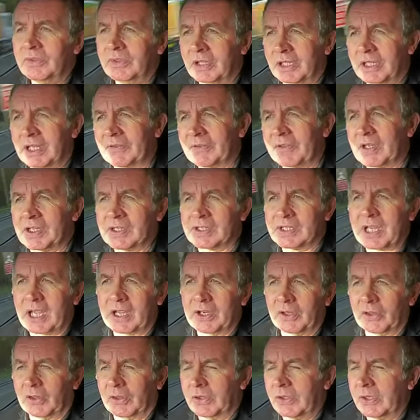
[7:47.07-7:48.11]
left hand
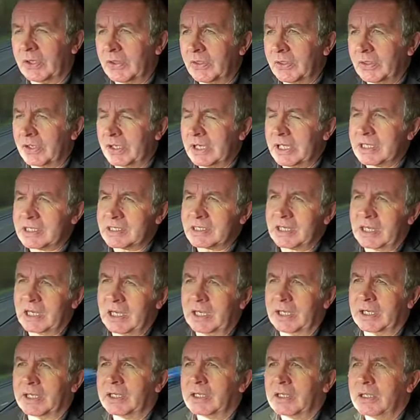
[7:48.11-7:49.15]
side, or the near
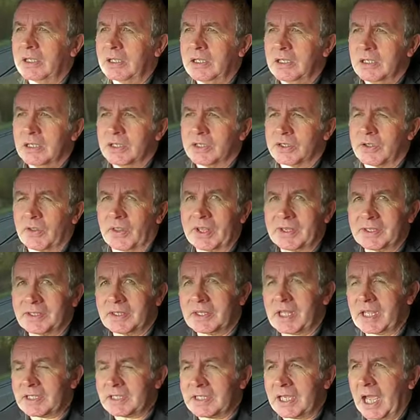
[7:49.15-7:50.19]
side, so
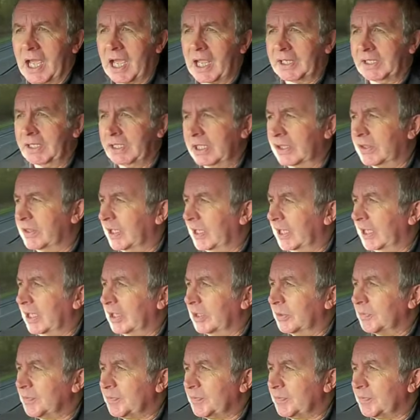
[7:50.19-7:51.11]
that's a handy thing.